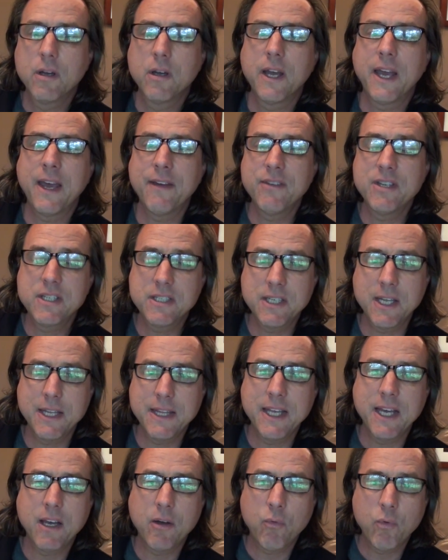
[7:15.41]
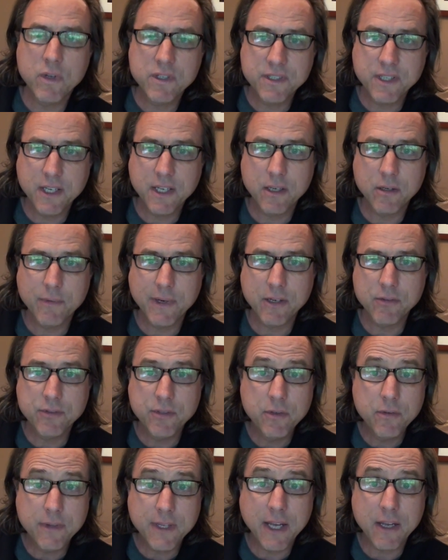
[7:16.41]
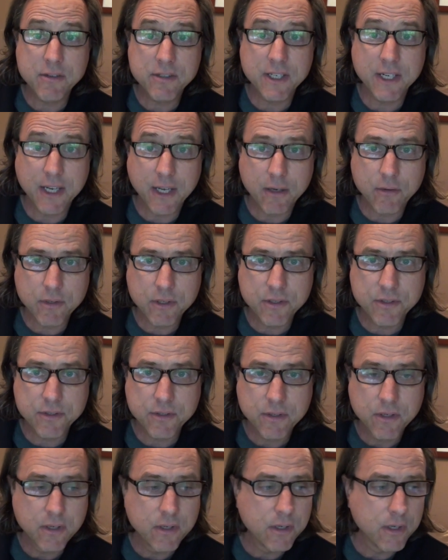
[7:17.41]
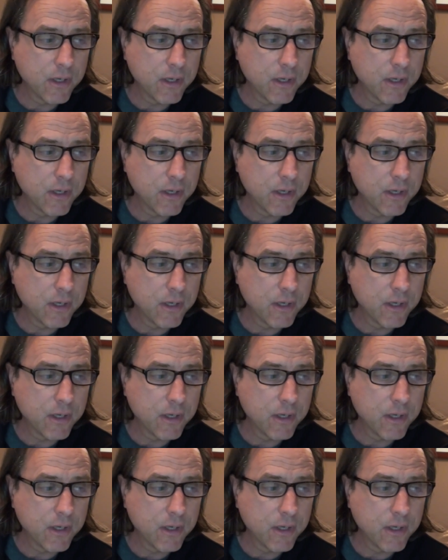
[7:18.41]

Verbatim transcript: Having said that, once they get around 2,000 hours,